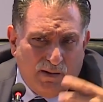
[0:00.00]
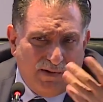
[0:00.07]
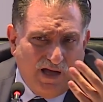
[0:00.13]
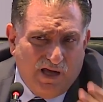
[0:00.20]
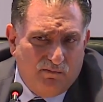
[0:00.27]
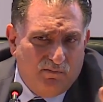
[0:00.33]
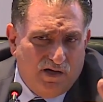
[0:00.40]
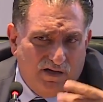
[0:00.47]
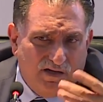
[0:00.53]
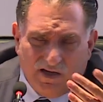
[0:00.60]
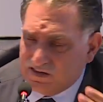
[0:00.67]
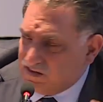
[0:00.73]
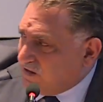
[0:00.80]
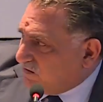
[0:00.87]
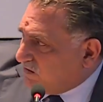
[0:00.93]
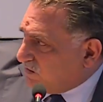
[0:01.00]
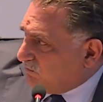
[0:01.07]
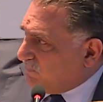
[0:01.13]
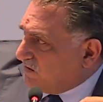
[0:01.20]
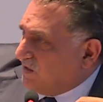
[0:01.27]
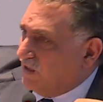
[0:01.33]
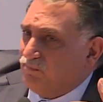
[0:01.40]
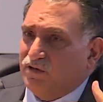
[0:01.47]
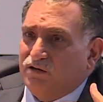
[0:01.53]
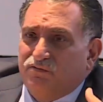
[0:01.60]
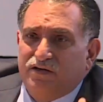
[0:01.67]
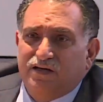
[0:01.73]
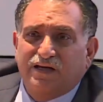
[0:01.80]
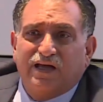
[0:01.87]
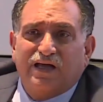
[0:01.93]
this is the maximum
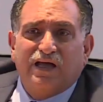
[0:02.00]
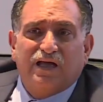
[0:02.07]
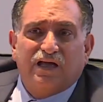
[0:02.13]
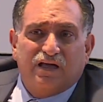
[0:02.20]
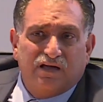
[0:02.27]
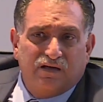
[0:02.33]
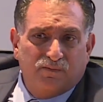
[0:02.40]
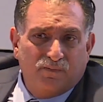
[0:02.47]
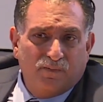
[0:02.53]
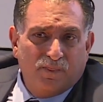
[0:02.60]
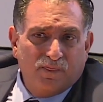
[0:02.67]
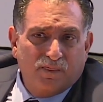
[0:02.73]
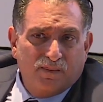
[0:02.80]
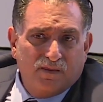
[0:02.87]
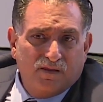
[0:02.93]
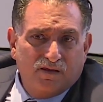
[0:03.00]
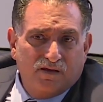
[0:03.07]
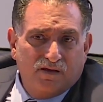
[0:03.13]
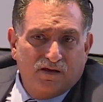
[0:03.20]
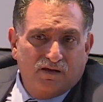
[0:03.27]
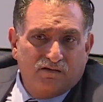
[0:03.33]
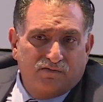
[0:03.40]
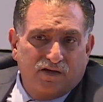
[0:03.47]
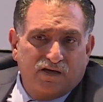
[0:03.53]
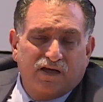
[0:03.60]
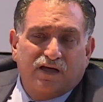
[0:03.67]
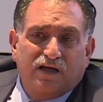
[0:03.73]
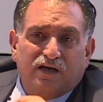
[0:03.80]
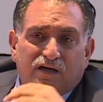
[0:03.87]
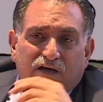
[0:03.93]
I can expect from people,
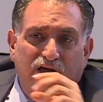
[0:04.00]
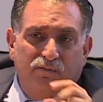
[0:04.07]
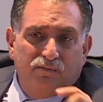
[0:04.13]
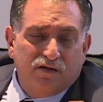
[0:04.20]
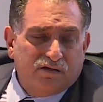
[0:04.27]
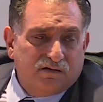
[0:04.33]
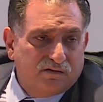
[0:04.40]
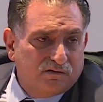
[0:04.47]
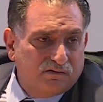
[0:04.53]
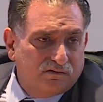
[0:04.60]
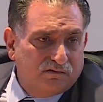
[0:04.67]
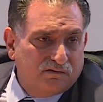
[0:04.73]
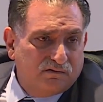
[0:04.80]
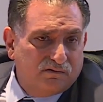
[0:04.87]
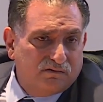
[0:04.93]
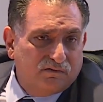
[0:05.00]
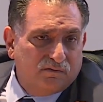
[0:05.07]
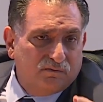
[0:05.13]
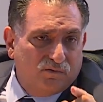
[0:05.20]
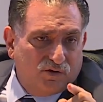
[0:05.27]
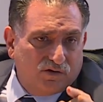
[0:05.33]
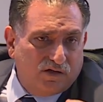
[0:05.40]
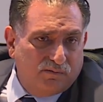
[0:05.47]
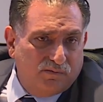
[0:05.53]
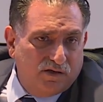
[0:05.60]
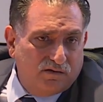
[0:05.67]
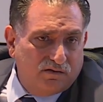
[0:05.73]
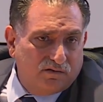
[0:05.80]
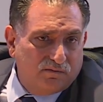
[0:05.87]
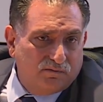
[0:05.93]
but eventually, at
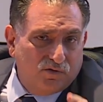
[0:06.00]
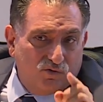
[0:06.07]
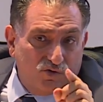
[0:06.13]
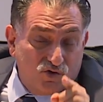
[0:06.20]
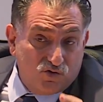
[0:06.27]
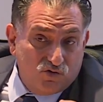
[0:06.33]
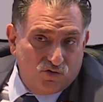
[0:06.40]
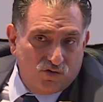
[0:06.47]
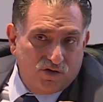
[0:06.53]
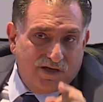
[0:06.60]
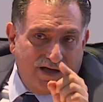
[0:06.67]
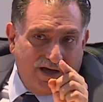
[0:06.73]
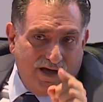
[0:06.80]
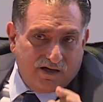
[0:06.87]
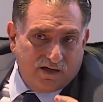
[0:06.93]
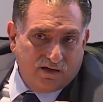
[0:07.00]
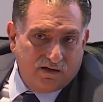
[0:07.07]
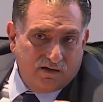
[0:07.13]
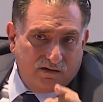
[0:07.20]
the end of the day,